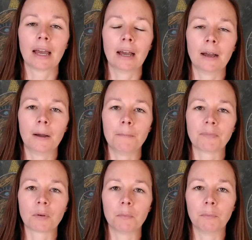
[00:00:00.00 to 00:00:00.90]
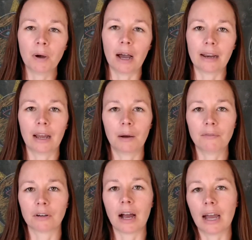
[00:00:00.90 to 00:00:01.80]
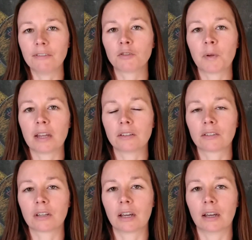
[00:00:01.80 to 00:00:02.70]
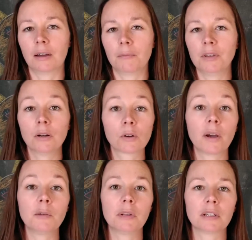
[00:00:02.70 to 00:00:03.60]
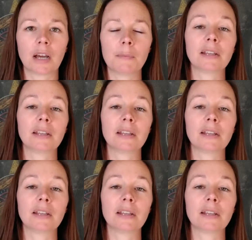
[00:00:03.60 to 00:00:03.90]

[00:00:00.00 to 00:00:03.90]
But however, I've spent quite a bit of time.